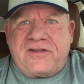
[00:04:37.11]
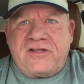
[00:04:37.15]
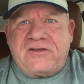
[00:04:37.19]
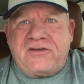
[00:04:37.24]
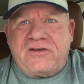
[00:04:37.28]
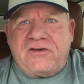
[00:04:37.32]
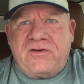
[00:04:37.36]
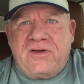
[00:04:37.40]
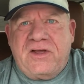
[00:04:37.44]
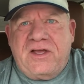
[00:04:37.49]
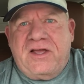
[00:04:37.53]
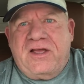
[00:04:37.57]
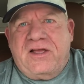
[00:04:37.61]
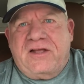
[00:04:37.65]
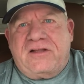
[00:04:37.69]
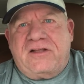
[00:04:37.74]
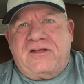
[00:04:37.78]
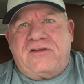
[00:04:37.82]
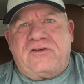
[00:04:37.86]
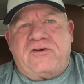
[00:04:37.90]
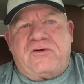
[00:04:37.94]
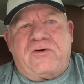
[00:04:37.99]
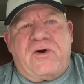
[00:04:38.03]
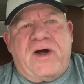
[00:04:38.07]
Did you
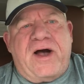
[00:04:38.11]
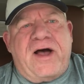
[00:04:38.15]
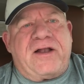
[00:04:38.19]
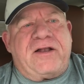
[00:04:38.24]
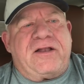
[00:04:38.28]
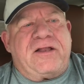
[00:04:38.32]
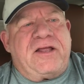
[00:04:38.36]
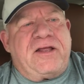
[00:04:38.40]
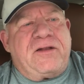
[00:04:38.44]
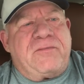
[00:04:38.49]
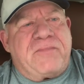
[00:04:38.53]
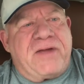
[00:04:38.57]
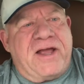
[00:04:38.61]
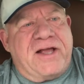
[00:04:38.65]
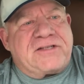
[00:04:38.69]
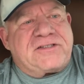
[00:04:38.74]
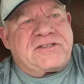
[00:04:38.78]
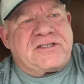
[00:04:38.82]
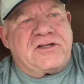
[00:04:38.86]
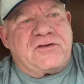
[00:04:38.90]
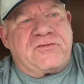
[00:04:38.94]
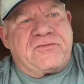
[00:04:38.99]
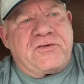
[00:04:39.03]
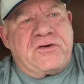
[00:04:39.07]
go out and eat
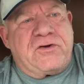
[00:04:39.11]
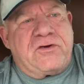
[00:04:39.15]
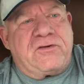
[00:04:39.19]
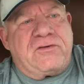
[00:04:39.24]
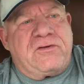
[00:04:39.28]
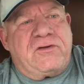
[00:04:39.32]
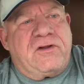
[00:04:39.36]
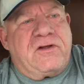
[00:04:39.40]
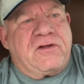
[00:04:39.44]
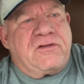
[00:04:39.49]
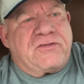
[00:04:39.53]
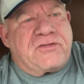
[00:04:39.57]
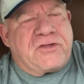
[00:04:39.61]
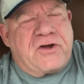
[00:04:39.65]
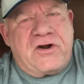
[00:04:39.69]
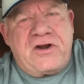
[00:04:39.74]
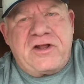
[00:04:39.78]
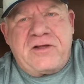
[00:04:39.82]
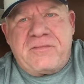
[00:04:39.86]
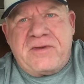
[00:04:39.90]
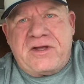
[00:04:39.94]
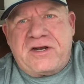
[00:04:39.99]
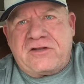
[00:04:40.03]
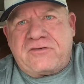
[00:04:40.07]
Mexican food
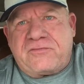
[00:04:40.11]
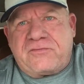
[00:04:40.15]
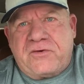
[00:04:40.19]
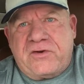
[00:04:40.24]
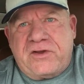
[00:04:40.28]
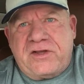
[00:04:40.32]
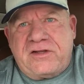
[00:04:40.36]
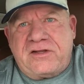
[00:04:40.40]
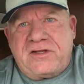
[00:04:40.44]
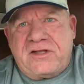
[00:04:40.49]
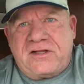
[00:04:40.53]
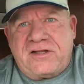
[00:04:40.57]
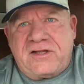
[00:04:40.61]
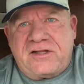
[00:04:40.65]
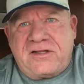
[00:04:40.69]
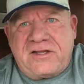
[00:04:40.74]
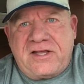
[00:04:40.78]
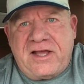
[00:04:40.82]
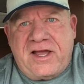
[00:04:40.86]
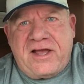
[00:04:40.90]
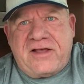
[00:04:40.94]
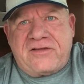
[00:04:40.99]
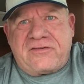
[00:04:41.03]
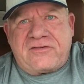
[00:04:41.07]
30 minutes before you did the
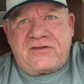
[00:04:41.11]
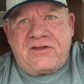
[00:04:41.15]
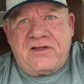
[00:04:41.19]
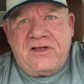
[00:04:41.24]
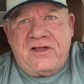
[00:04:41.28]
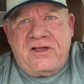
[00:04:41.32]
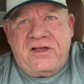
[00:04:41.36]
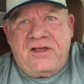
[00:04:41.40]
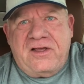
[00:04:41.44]
test?